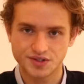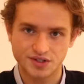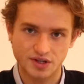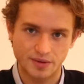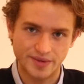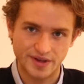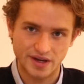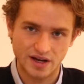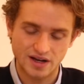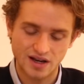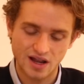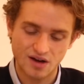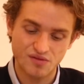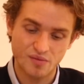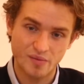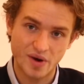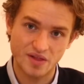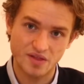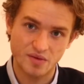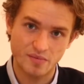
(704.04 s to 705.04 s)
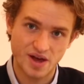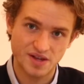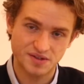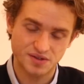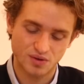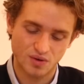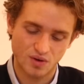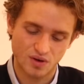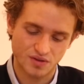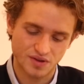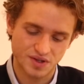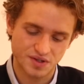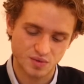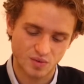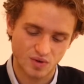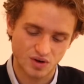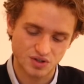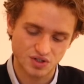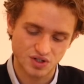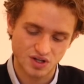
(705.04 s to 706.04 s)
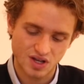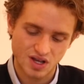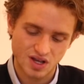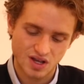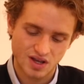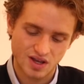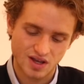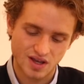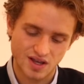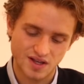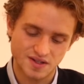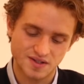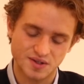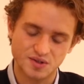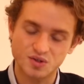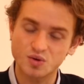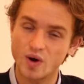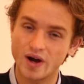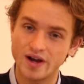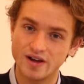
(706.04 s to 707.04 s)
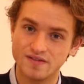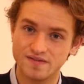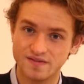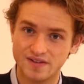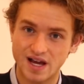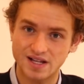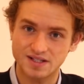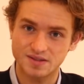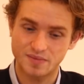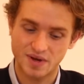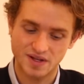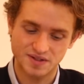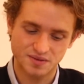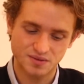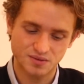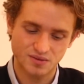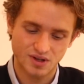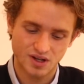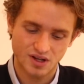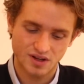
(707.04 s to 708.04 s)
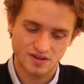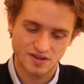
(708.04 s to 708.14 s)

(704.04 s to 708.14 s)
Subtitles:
Something I love about the bezel on this watch is it's quite a flat bezel.